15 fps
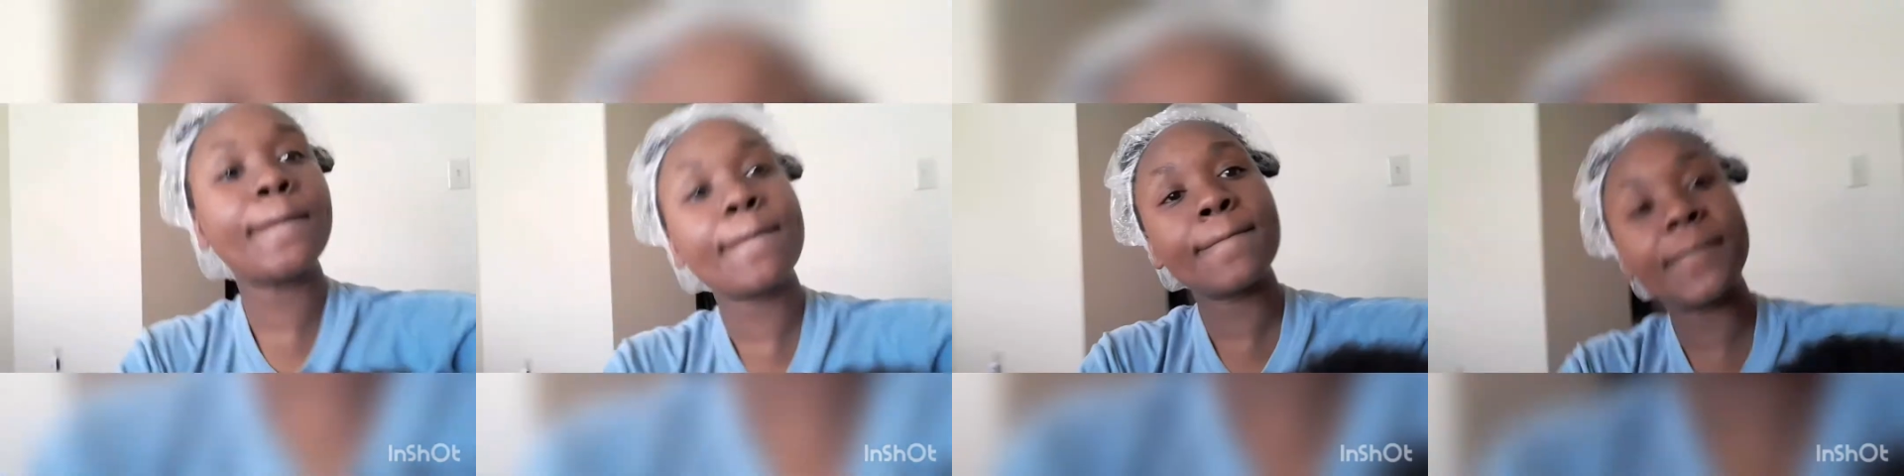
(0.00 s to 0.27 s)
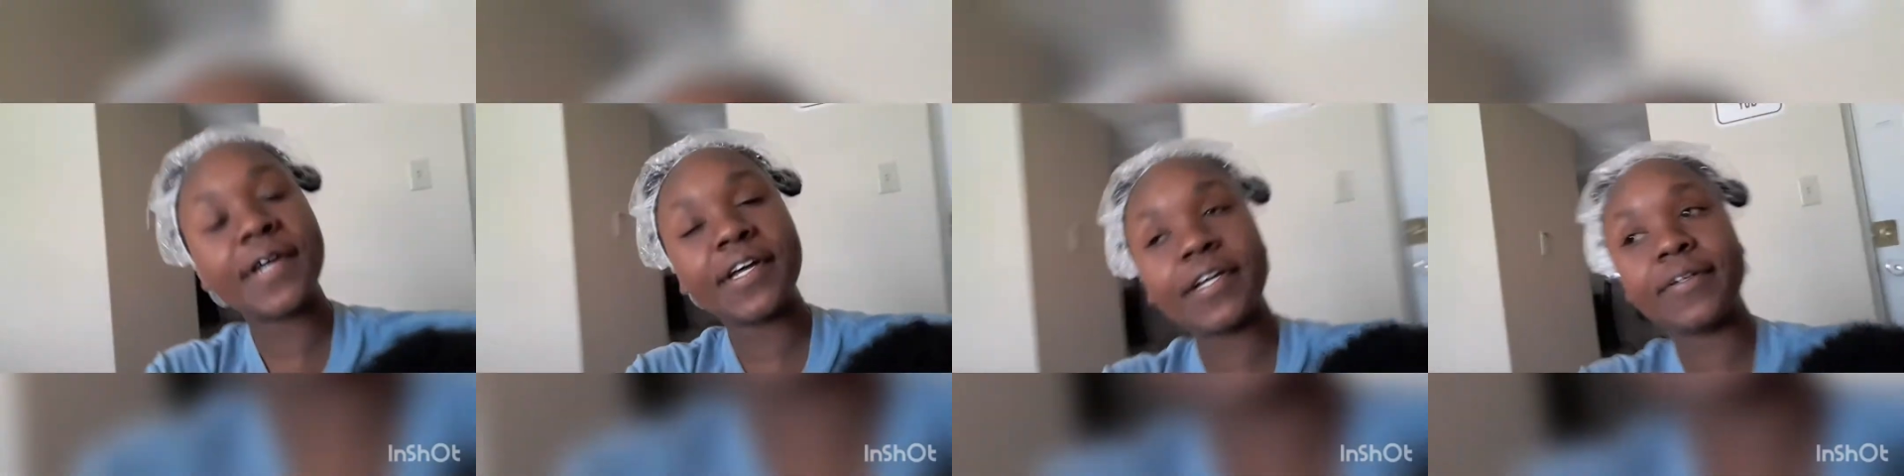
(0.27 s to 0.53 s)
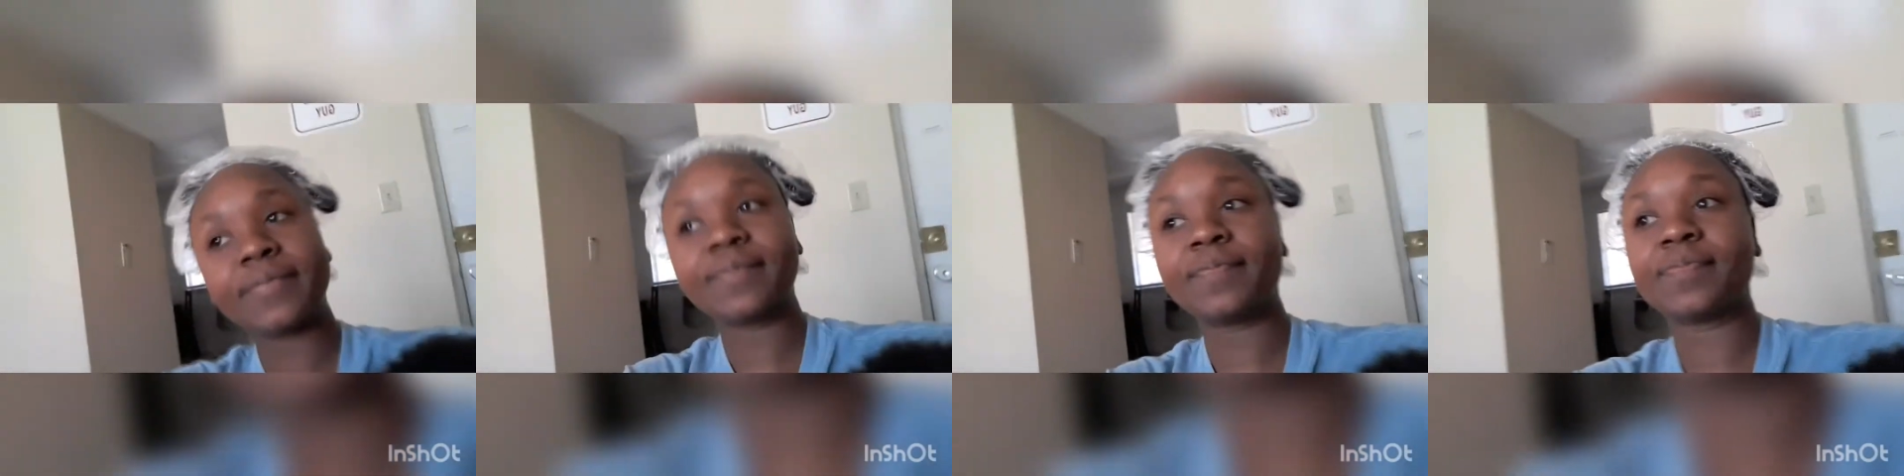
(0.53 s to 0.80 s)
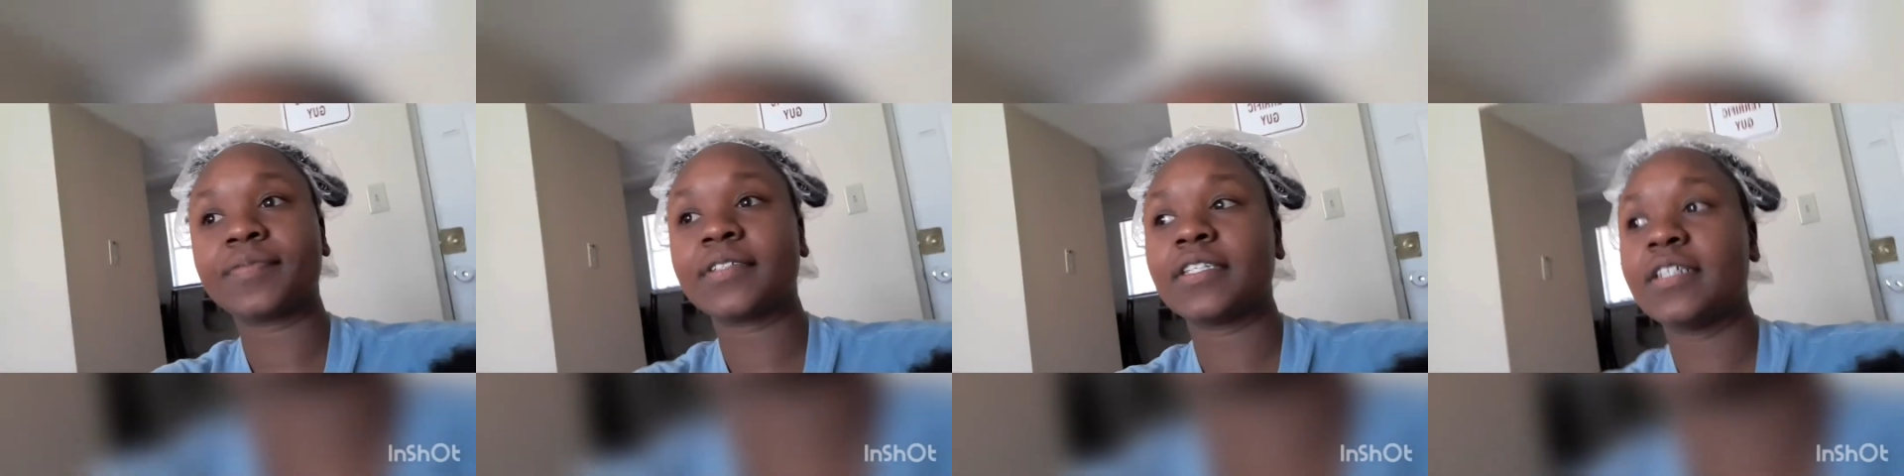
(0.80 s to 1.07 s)
But
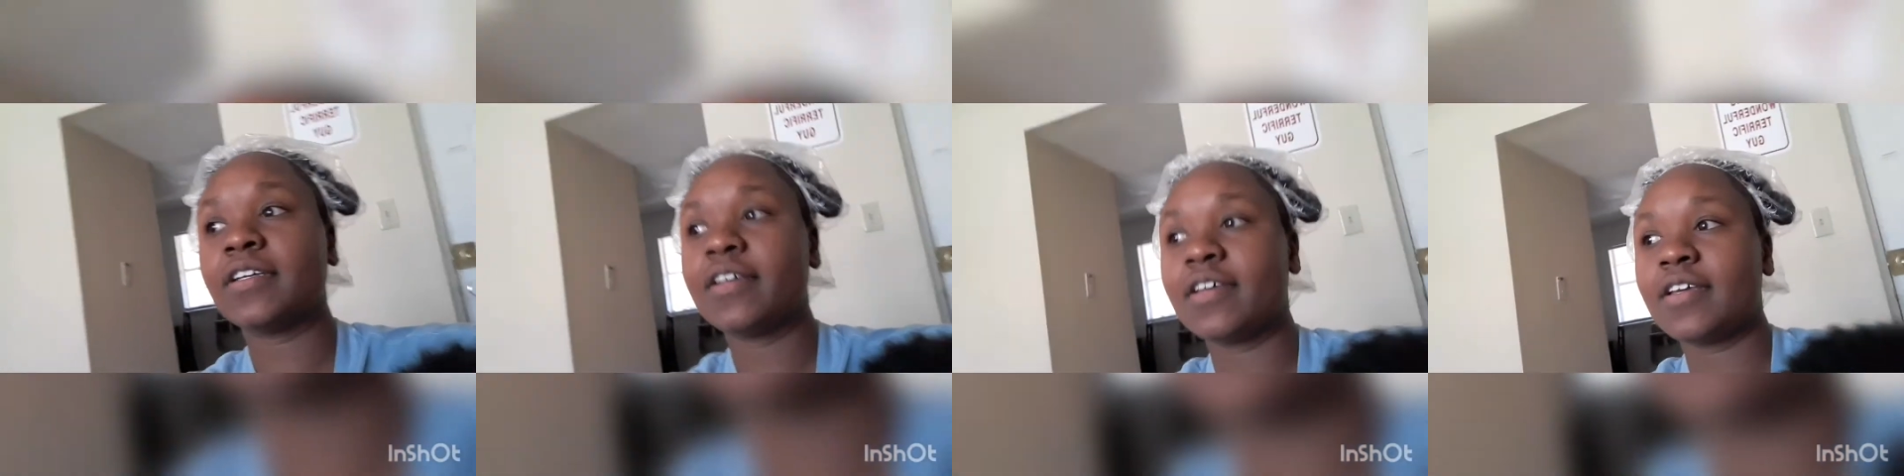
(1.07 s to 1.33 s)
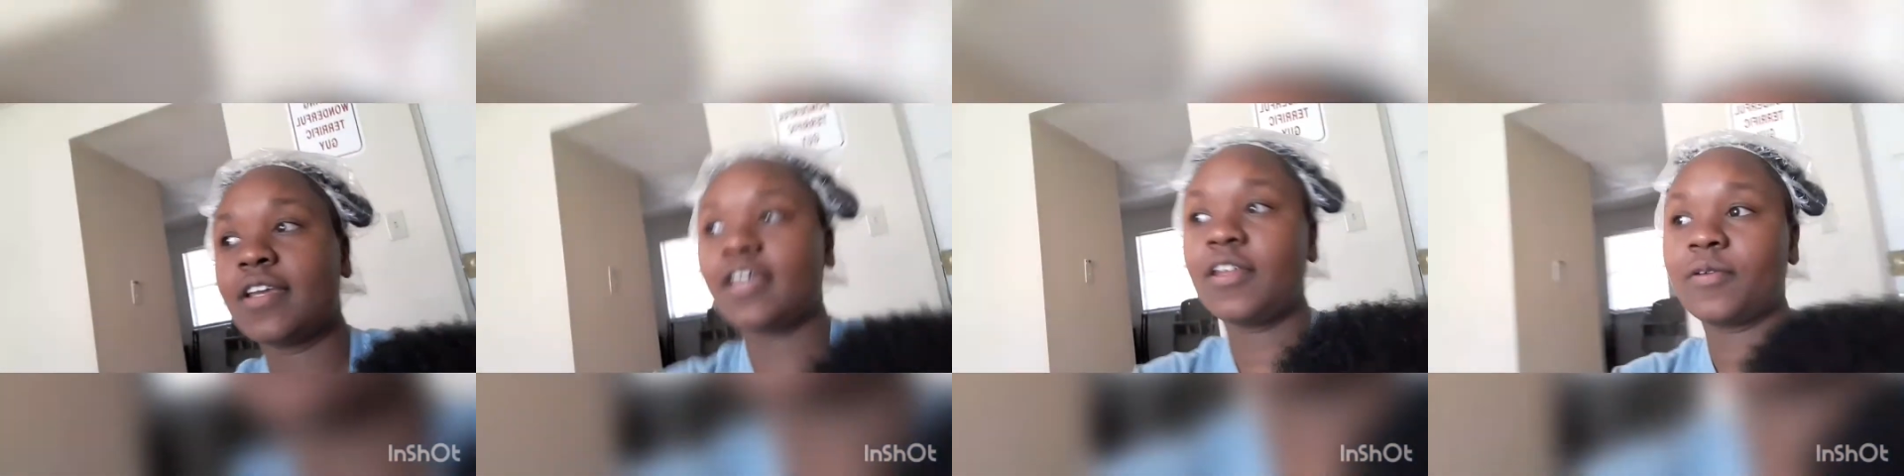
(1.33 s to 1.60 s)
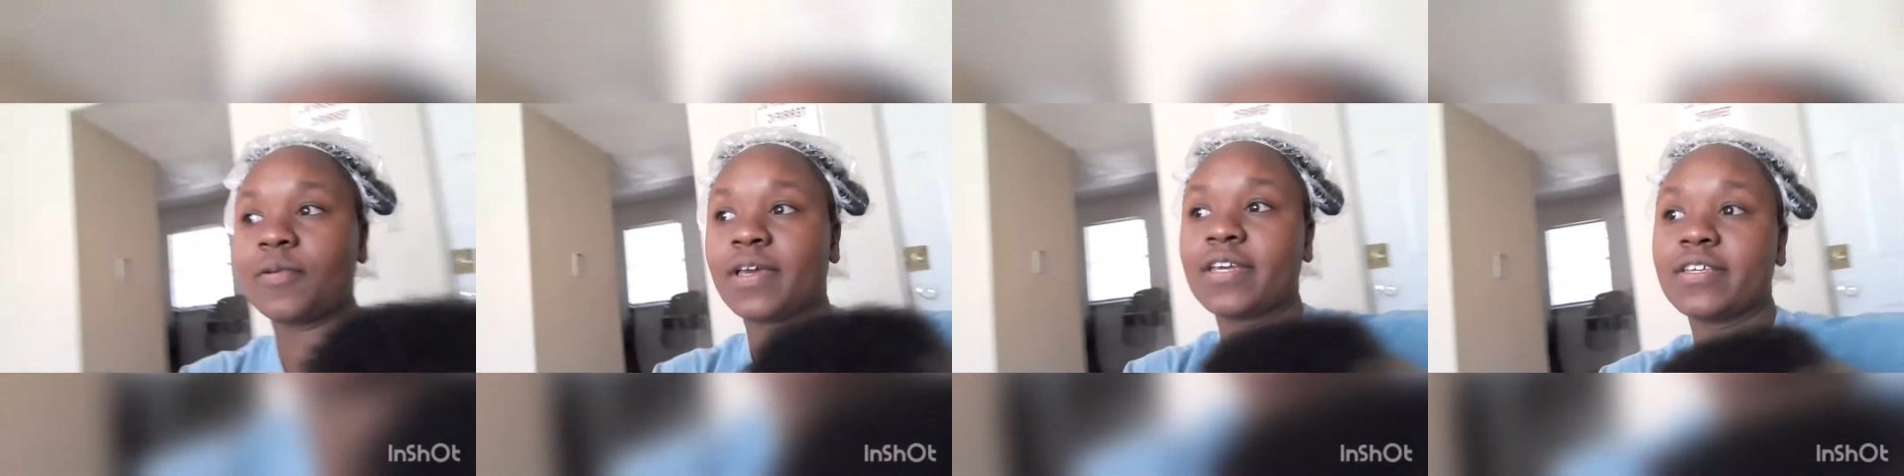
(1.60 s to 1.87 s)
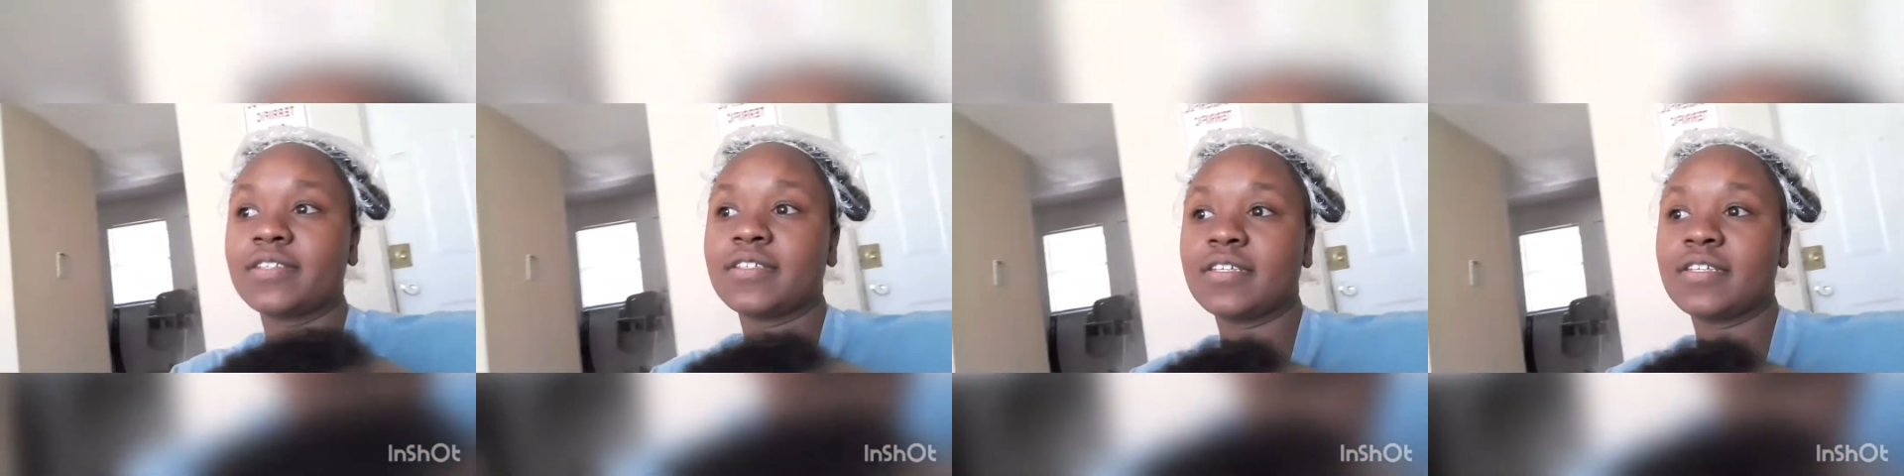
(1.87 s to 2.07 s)
anyways,